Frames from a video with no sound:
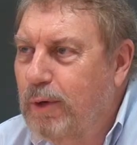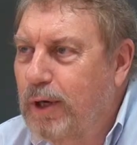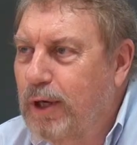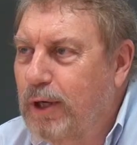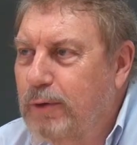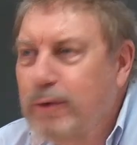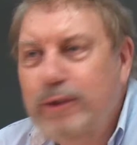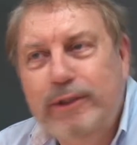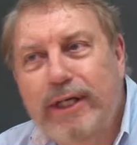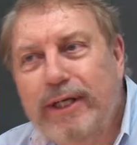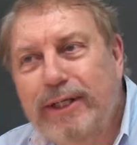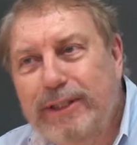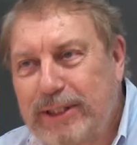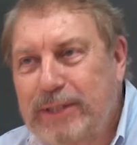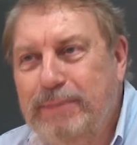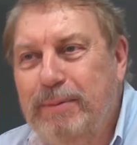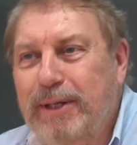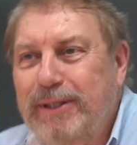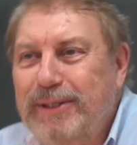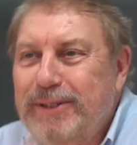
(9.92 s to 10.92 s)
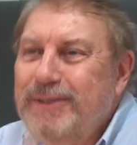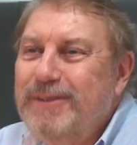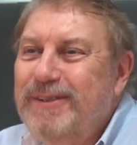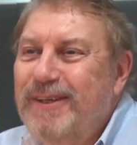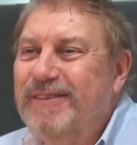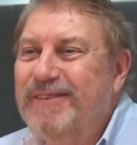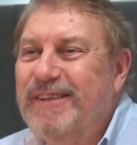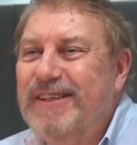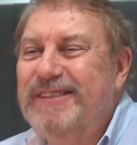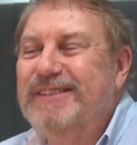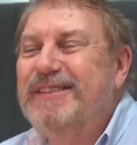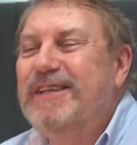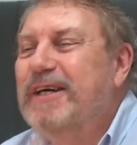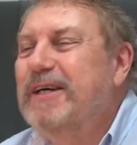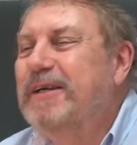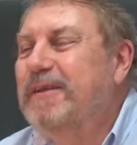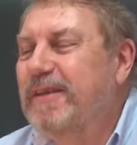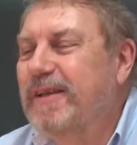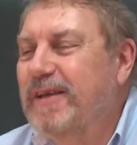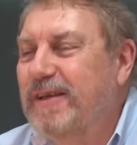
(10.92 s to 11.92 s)
Well, it was unexpected, I've got to
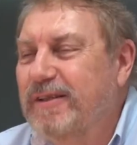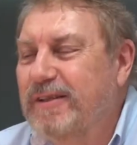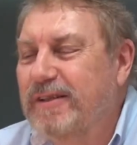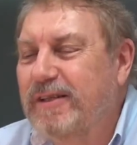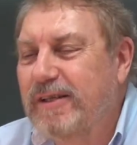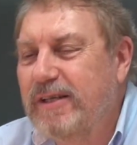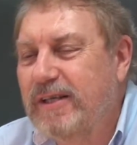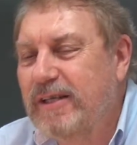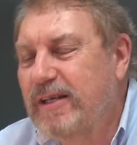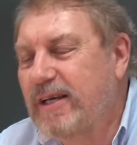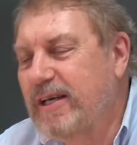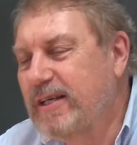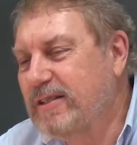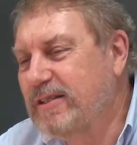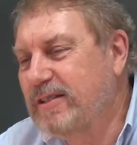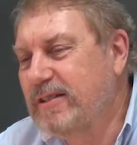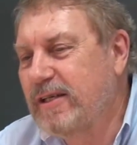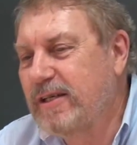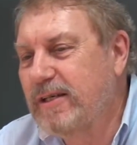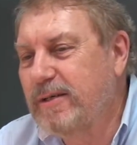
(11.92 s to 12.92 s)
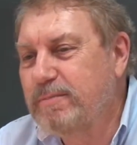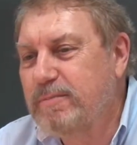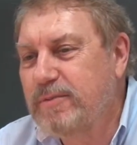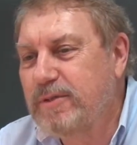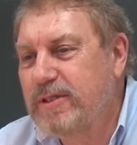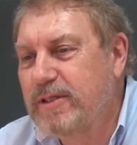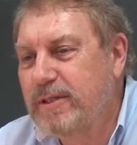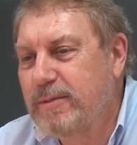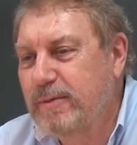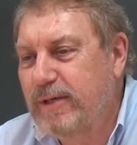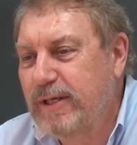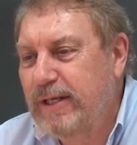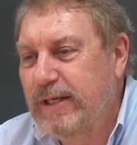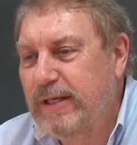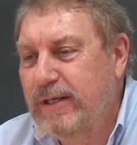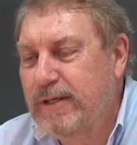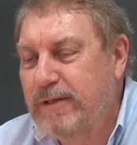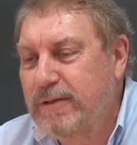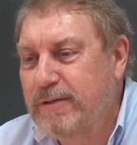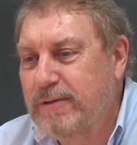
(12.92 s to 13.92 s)
say, that, that as um,
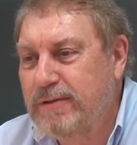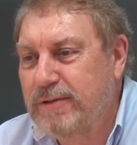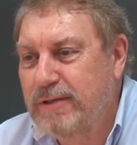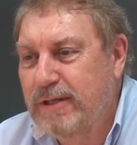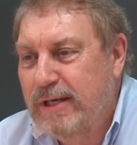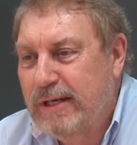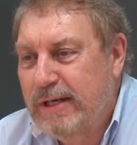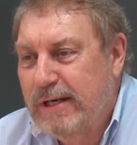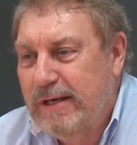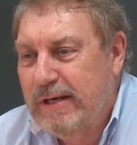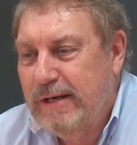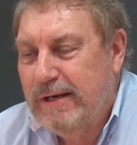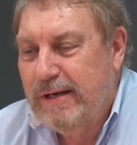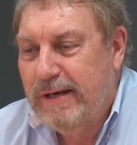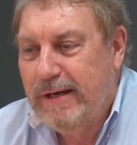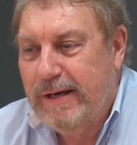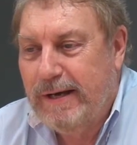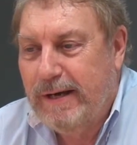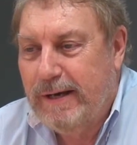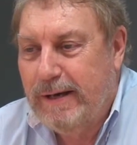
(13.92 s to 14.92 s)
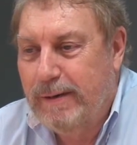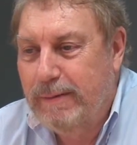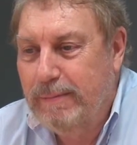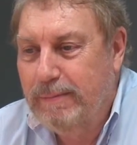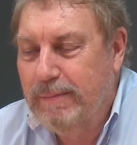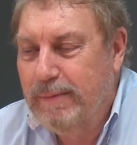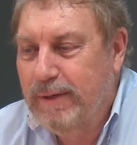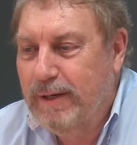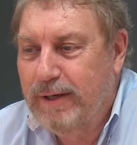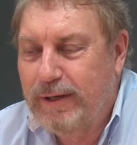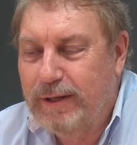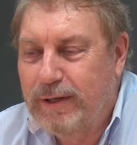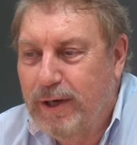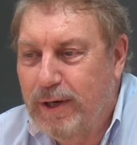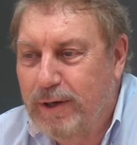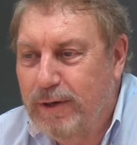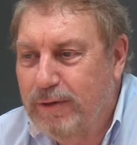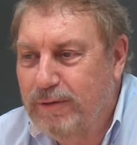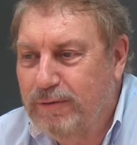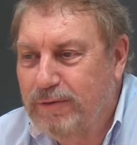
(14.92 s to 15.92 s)
somebody who's um, been at
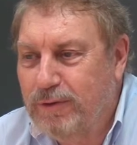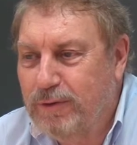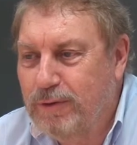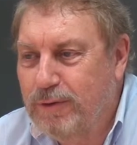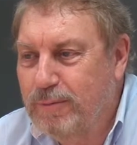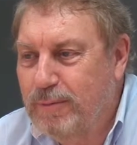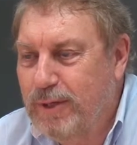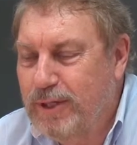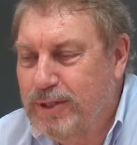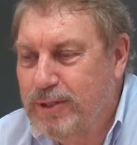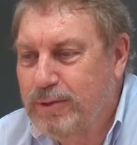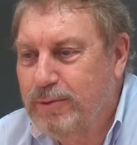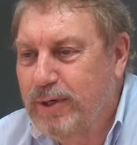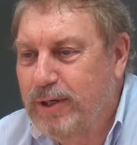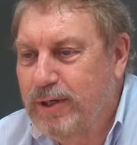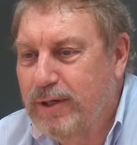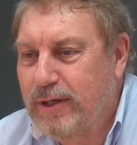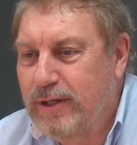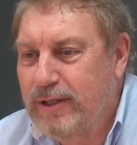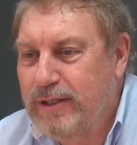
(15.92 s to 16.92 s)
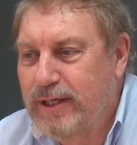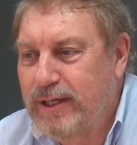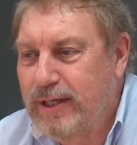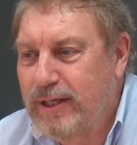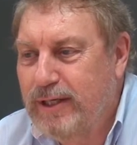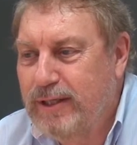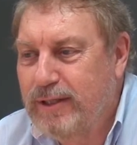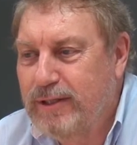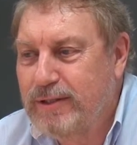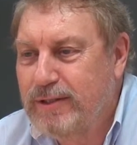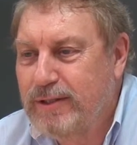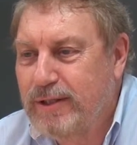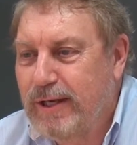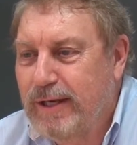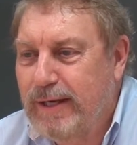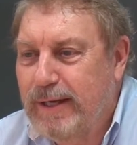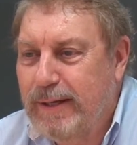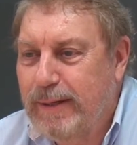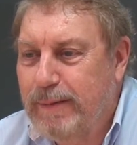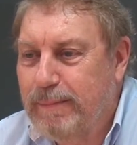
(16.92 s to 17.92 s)
COTA for almost 20 odd years,
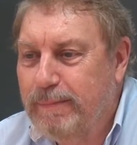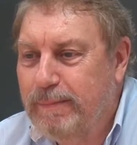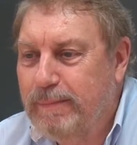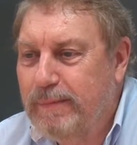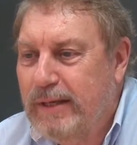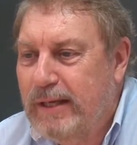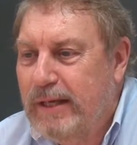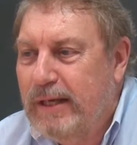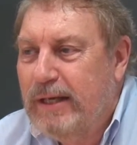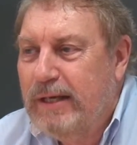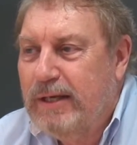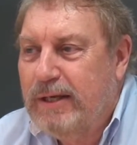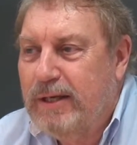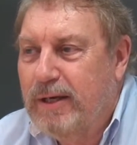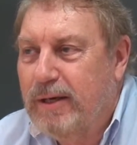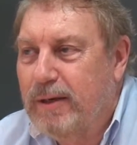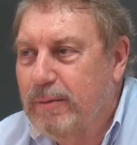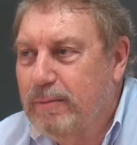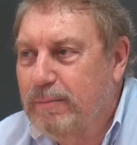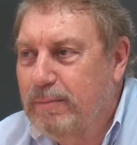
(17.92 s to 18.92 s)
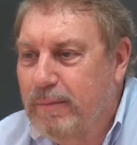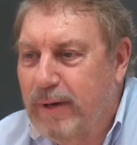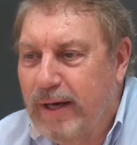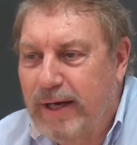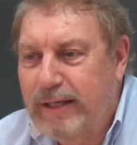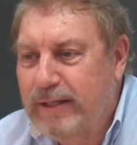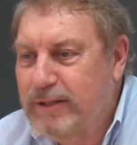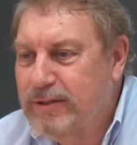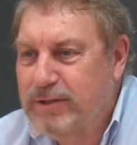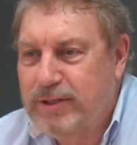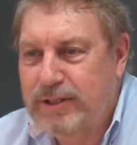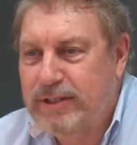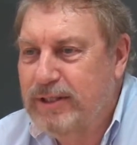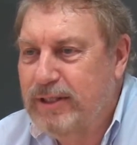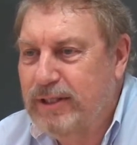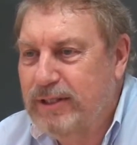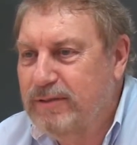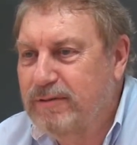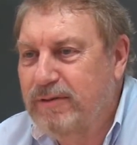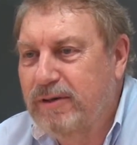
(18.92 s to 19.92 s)
um, you know, my
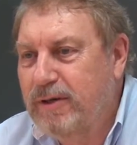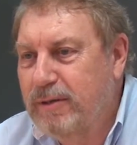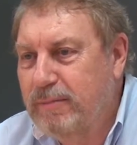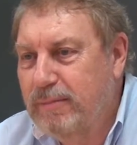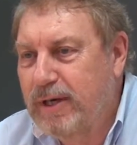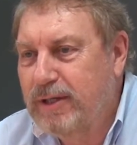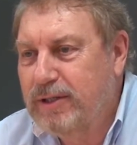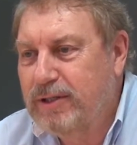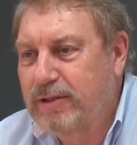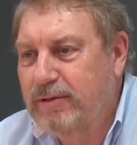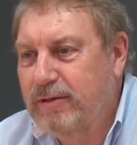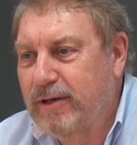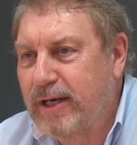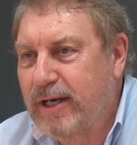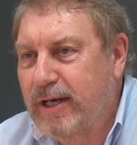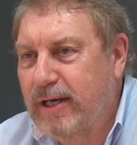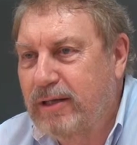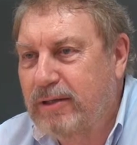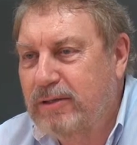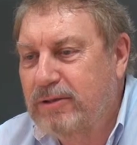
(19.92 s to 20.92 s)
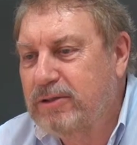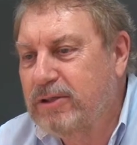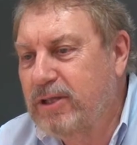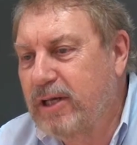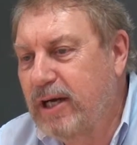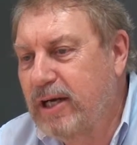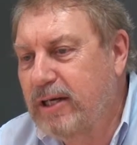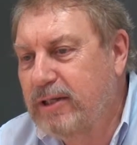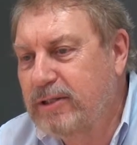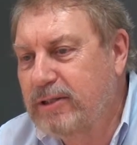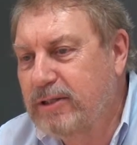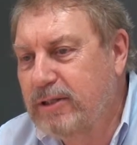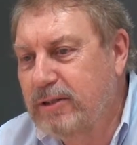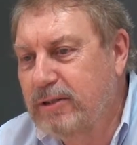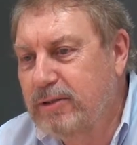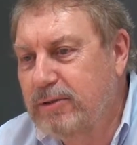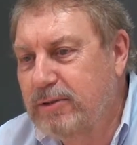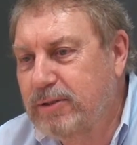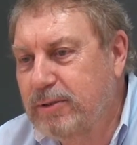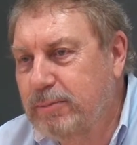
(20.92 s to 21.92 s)
interest is very much around trying
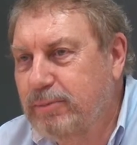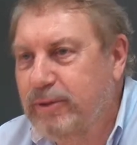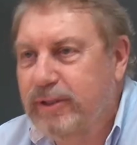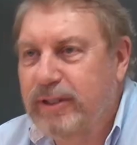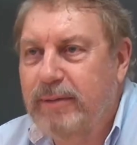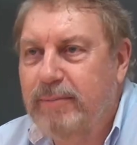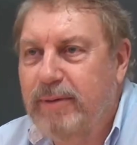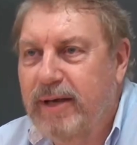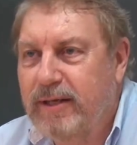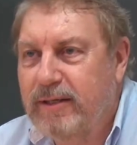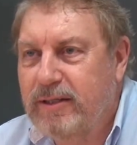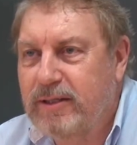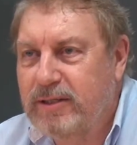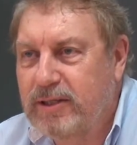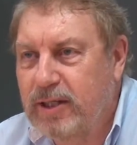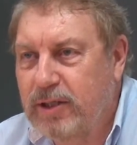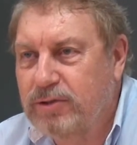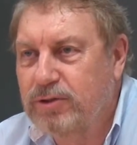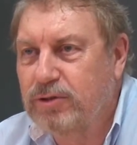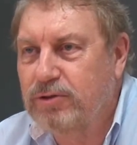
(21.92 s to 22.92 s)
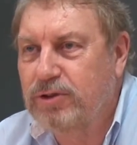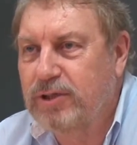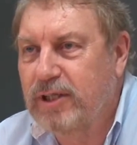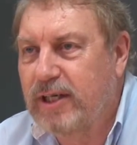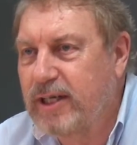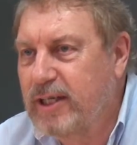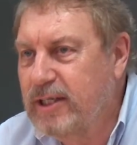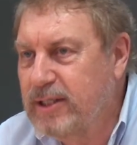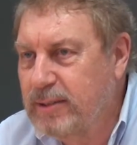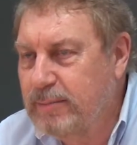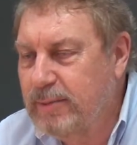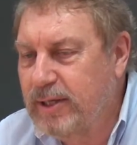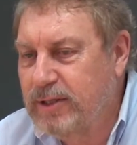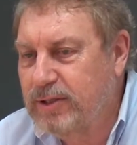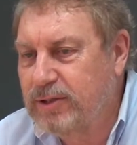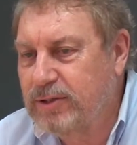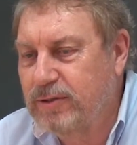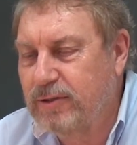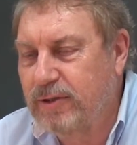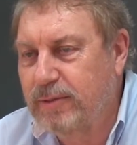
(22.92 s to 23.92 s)
to, to bring about the social change to
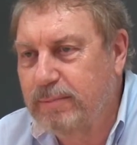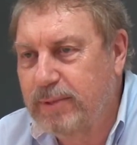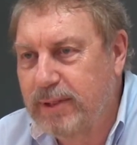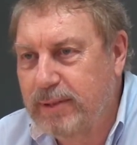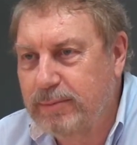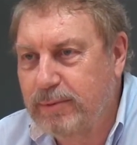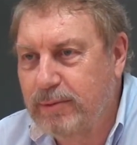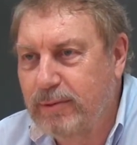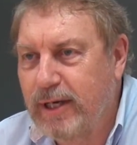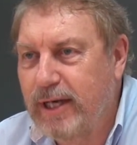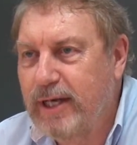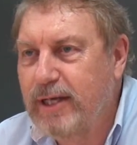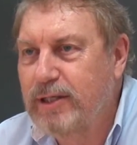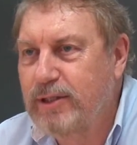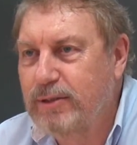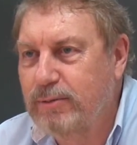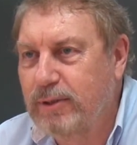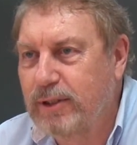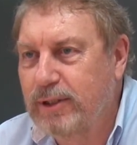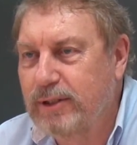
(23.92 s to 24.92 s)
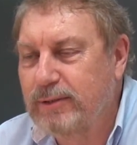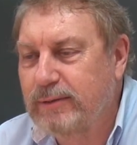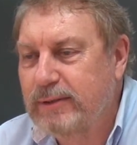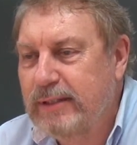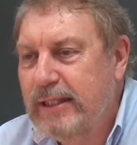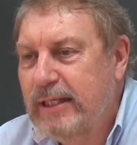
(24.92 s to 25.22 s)
make sure that people age well.